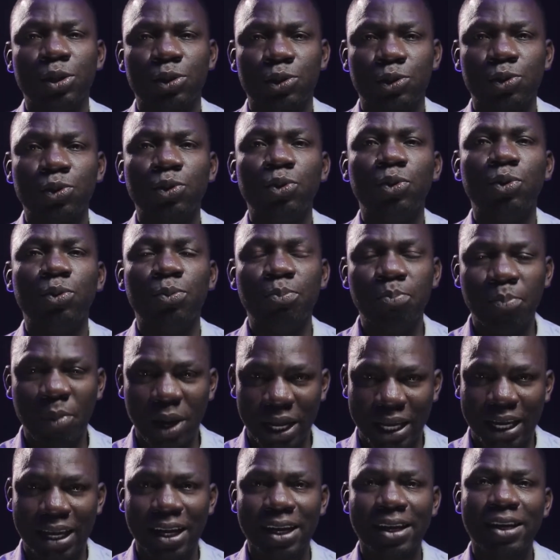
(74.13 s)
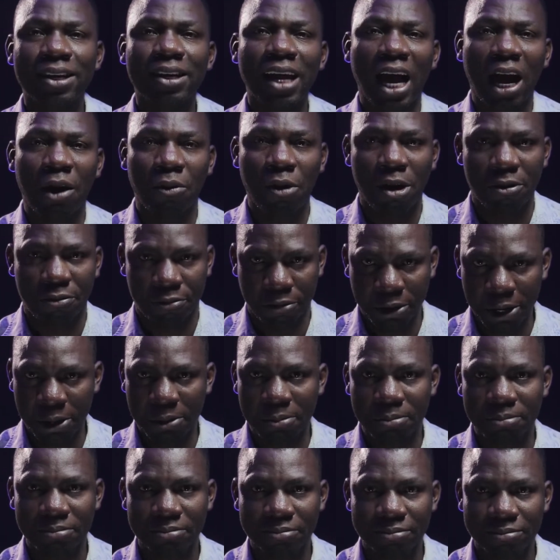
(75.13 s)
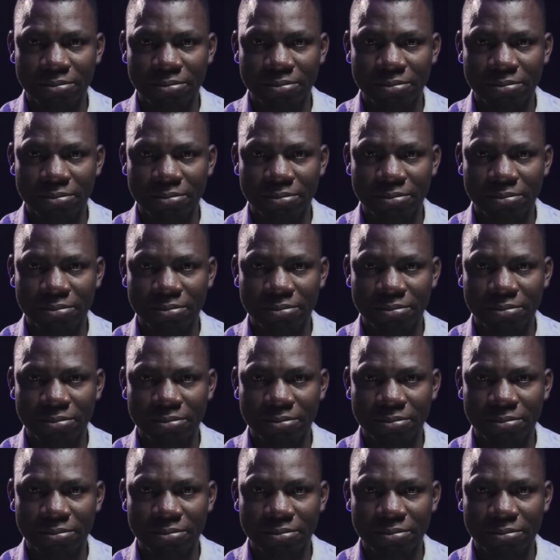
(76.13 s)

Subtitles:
to making our film.